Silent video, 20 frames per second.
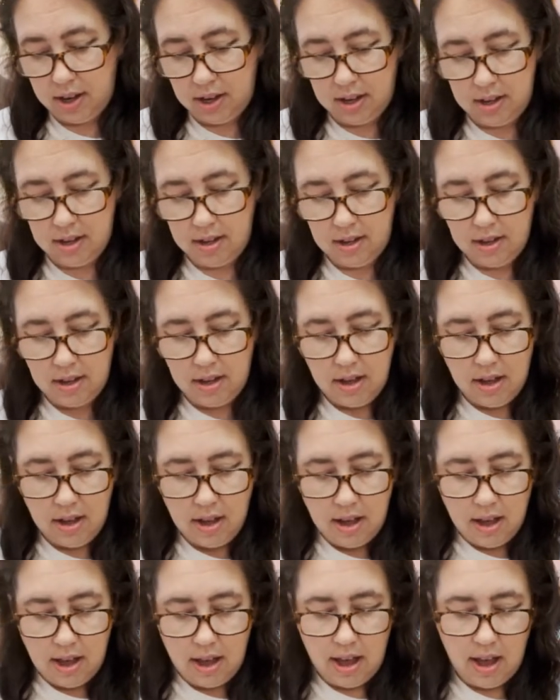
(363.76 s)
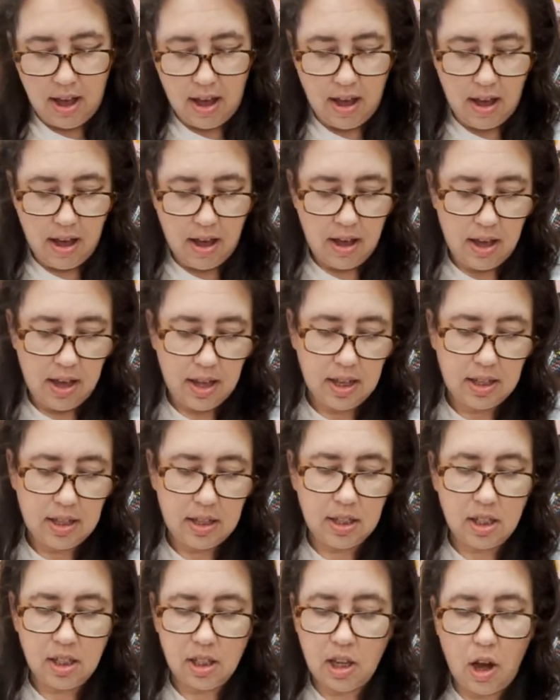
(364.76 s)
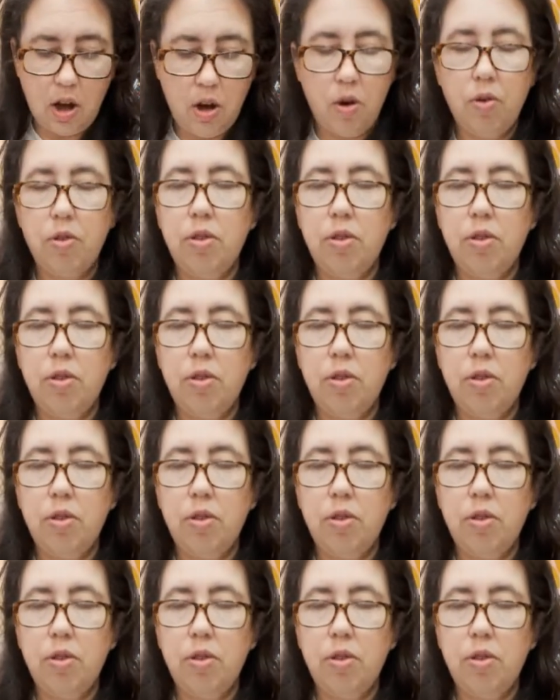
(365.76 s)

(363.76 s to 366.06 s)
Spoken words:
it. It's So,